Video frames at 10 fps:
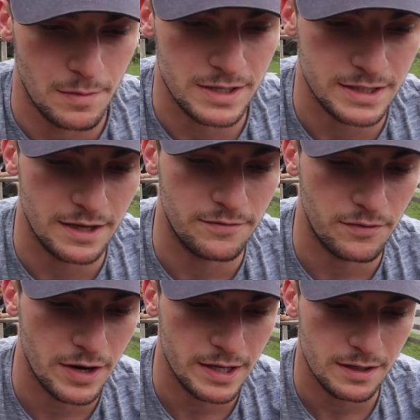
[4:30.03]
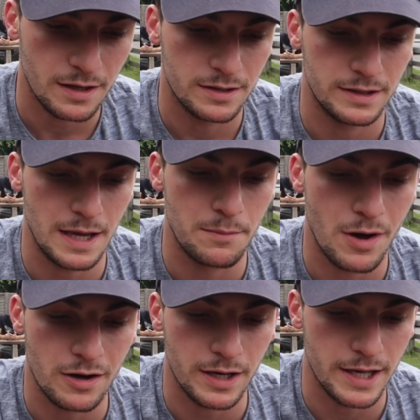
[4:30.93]
Match day three,
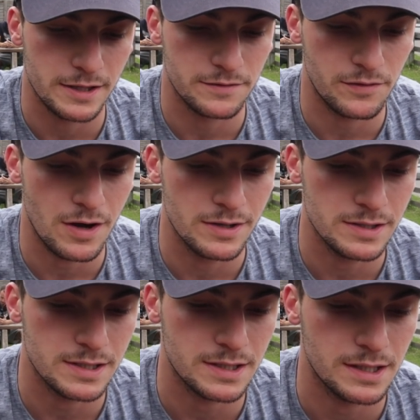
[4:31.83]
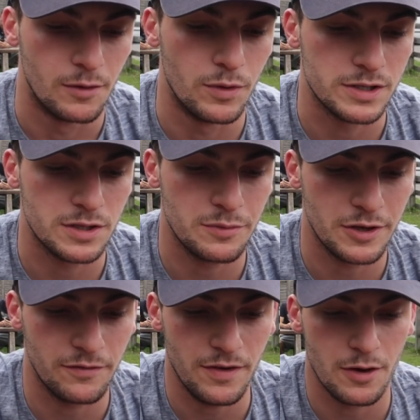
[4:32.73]
Denmark against France, which, to
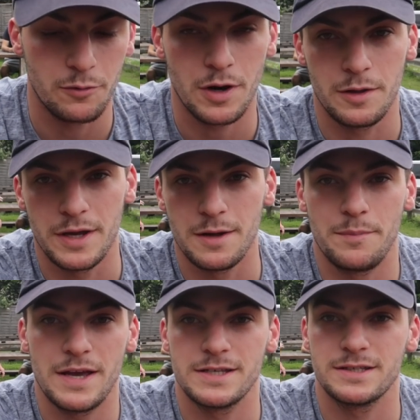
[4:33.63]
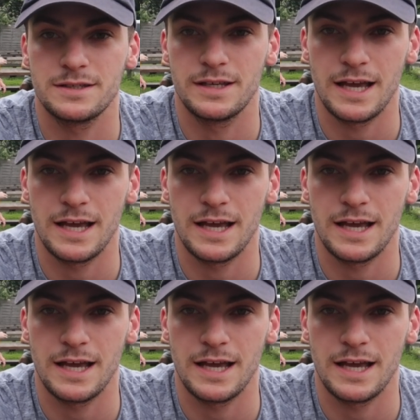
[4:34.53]
be fair, will probably be the best